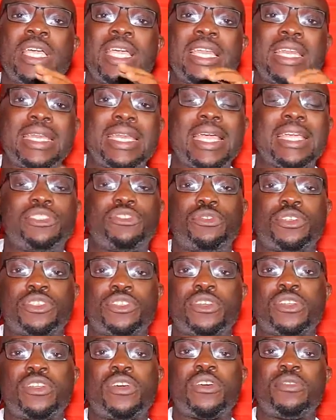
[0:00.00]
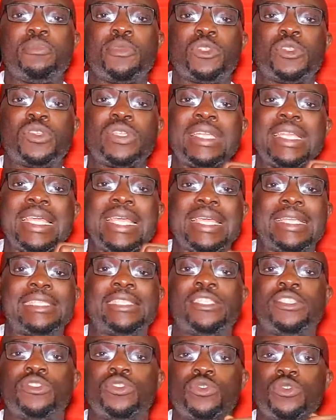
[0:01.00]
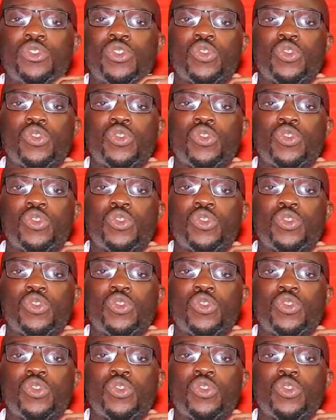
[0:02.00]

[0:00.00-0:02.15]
a net return between 8 to